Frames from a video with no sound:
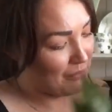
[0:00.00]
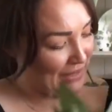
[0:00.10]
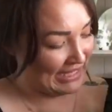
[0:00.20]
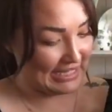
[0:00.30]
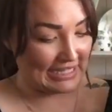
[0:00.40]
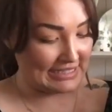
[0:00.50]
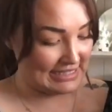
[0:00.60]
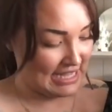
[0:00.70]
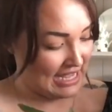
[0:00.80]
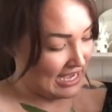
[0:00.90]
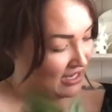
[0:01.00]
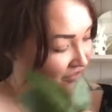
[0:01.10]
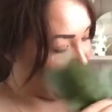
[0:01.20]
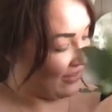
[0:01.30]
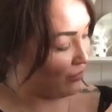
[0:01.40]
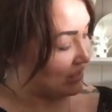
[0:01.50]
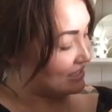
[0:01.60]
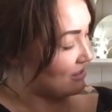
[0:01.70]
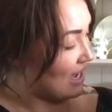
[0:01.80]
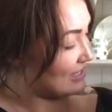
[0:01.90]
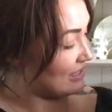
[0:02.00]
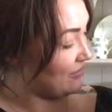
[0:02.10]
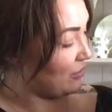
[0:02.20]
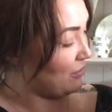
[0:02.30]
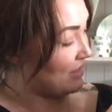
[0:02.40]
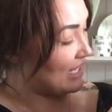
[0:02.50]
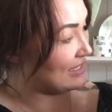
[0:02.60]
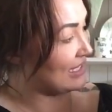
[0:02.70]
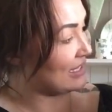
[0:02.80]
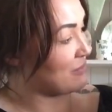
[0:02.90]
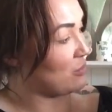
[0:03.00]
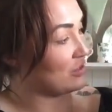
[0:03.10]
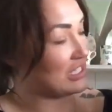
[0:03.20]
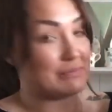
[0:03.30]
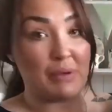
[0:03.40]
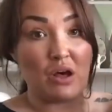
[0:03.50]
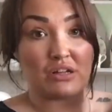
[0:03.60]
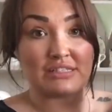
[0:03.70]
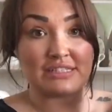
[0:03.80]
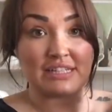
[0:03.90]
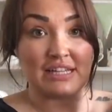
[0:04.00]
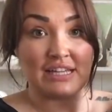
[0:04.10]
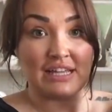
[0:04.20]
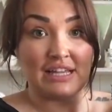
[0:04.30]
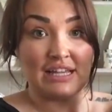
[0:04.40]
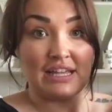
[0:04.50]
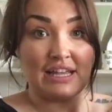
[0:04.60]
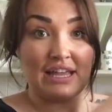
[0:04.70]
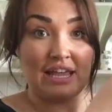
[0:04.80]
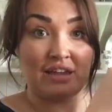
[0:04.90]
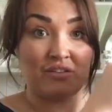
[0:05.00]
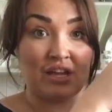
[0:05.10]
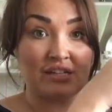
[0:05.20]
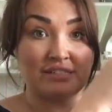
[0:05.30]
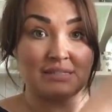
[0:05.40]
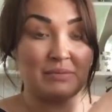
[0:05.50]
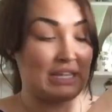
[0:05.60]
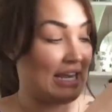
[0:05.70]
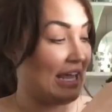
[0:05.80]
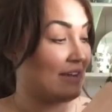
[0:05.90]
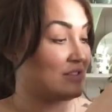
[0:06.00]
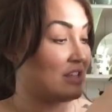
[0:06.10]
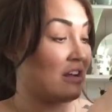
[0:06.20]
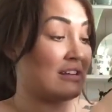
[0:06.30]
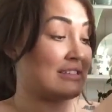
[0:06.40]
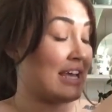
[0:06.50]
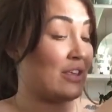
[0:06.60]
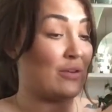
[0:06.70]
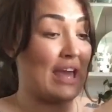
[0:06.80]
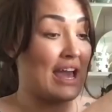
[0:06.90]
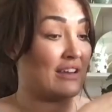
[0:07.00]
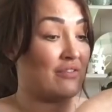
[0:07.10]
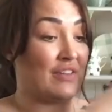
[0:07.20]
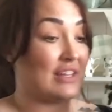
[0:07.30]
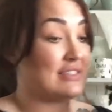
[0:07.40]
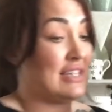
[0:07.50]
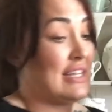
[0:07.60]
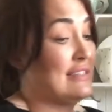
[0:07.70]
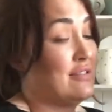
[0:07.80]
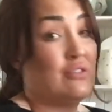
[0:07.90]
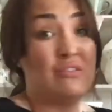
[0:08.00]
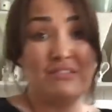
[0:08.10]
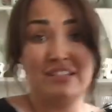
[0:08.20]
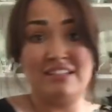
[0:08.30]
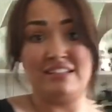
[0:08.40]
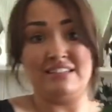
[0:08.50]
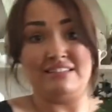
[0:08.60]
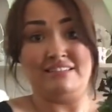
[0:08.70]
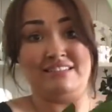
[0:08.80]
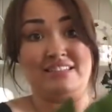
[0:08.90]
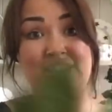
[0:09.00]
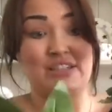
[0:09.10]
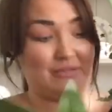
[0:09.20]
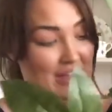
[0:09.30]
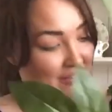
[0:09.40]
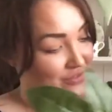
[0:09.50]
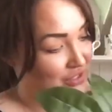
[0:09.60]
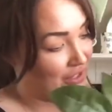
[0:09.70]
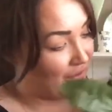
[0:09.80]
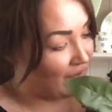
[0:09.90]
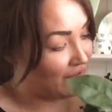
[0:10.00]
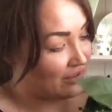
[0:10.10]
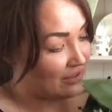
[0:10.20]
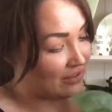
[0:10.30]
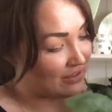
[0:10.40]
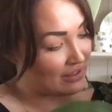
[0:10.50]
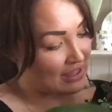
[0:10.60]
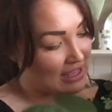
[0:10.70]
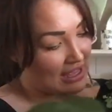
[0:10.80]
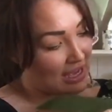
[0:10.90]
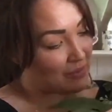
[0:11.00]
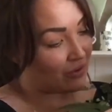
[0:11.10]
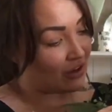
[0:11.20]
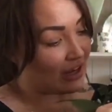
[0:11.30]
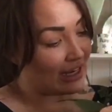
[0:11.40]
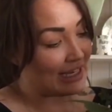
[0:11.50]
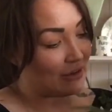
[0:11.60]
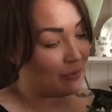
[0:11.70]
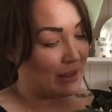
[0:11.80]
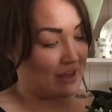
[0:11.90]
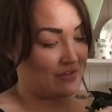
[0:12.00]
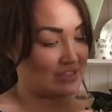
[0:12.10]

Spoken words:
peonies, and I think if we start adding a few of these in the more sparse areas, some of the leaves, like I say, you can affix these or you don't have to. And we've got like a little bit of